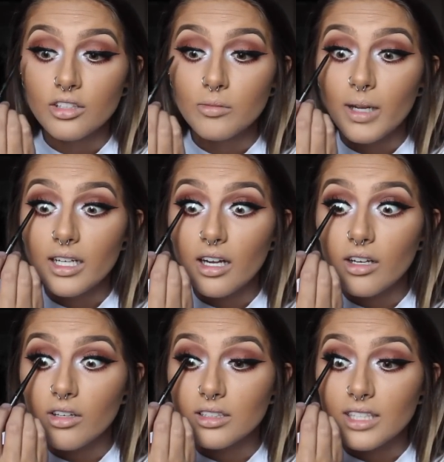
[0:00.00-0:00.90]
You might not
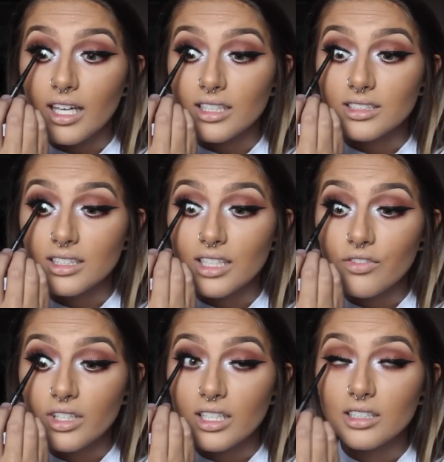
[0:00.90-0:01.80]
notice a
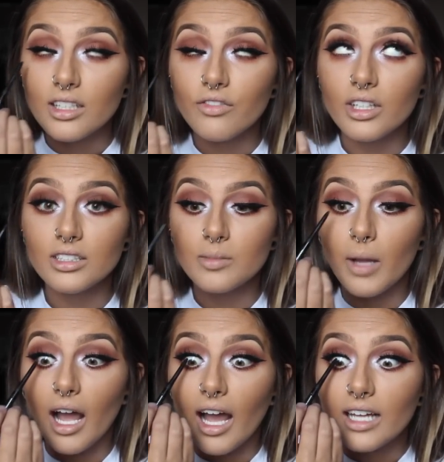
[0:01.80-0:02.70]
significant difference,
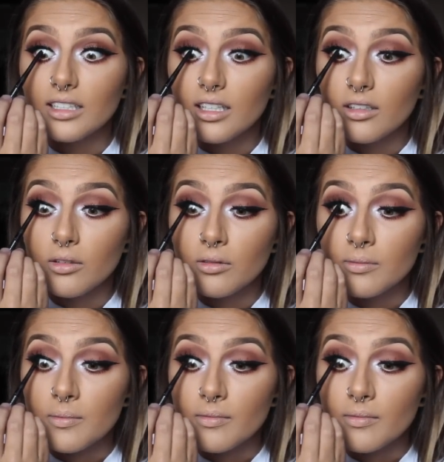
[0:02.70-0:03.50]
but I do.